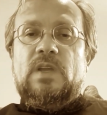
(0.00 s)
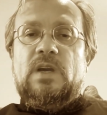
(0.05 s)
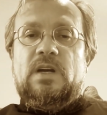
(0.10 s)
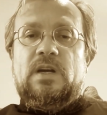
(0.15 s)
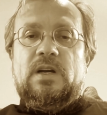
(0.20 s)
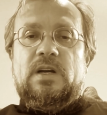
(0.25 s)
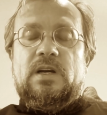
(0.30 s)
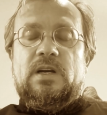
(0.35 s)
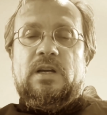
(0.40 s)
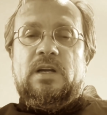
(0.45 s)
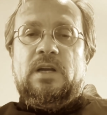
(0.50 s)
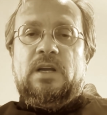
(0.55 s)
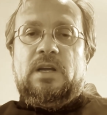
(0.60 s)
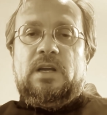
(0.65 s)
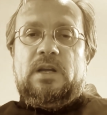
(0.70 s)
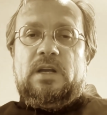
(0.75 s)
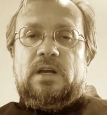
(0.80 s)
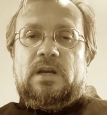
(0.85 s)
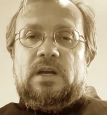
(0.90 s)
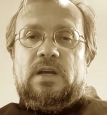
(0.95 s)
uh,
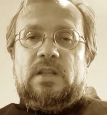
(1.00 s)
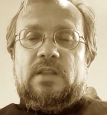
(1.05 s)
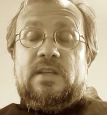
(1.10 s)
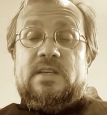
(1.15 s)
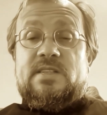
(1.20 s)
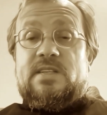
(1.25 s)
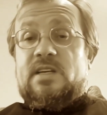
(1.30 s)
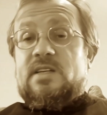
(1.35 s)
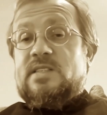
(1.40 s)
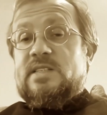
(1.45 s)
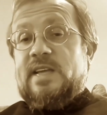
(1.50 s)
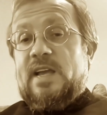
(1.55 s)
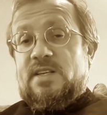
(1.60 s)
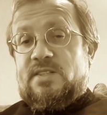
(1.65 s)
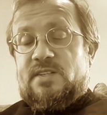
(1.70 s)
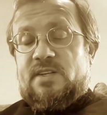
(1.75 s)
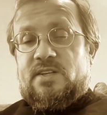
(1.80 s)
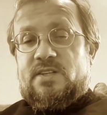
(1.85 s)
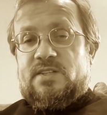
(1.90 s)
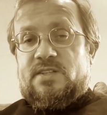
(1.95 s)
uh, the
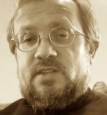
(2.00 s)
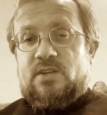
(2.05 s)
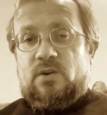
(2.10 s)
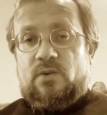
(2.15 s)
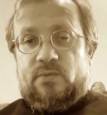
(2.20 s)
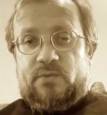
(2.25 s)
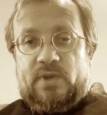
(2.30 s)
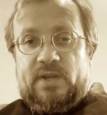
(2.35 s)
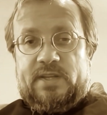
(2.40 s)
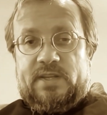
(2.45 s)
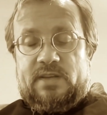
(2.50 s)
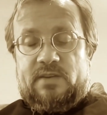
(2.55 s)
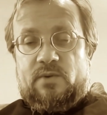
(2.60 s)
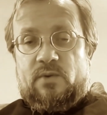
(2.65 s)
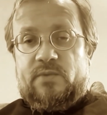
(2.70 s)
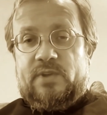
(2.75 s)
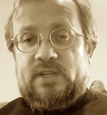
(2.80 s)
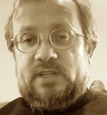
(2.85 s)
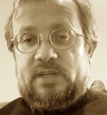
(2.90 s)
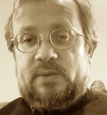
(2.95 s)
successors of that,
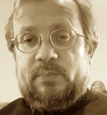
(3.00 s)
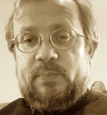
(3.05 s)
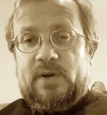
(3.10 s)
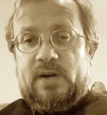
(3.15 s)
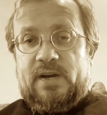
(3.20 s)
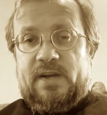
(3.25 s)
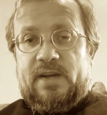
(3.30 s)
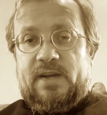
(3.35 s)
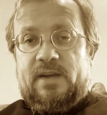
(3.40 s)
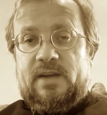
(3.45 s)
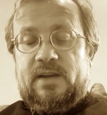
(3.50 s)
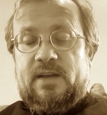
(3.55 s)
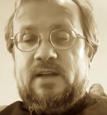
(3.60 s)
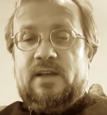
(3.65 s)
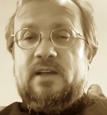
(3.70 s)
of that empire,